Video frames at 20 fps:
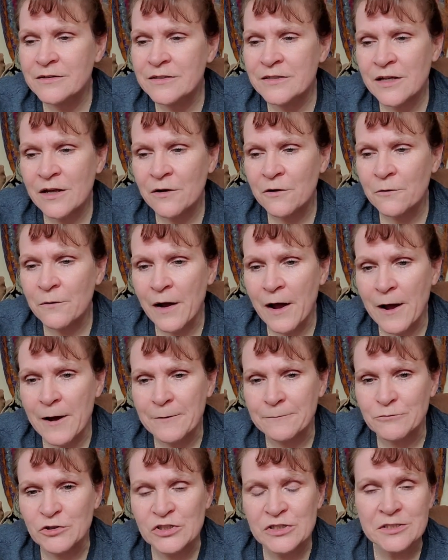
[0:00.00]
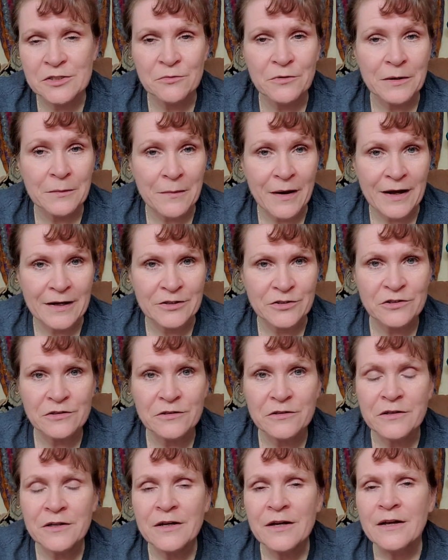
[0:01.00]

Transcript: So um, just a reminder,